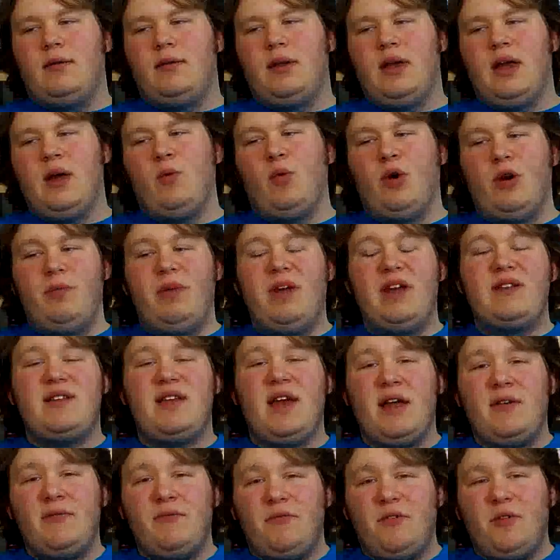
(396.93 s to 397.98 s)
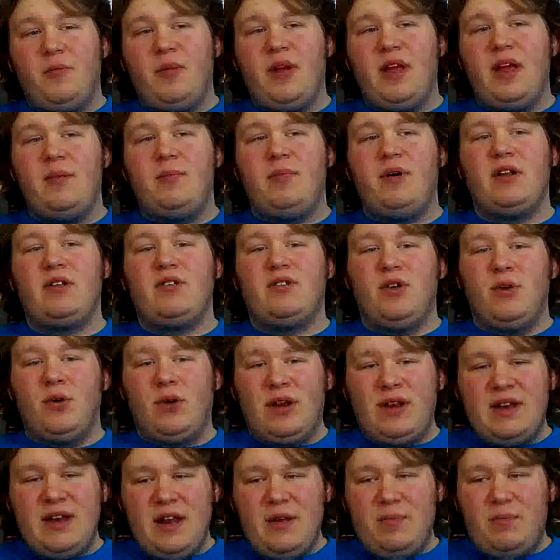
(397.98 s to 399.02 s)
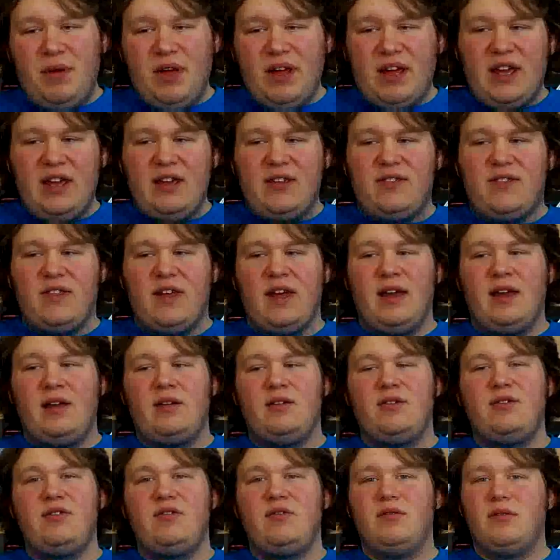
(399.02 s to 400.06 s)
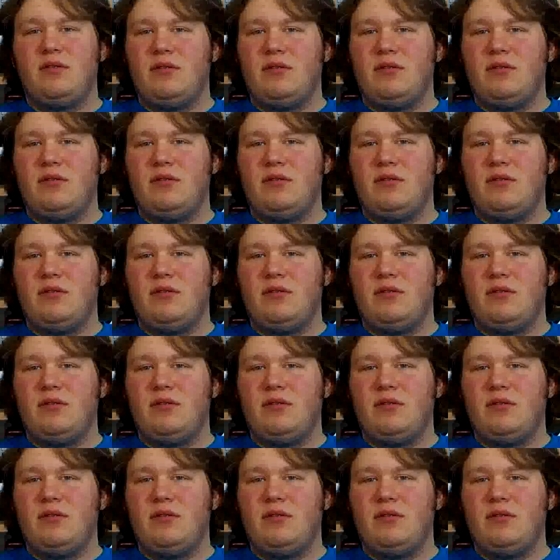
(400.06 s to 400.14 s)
It would be a 10 for me, but due to nitpicky things,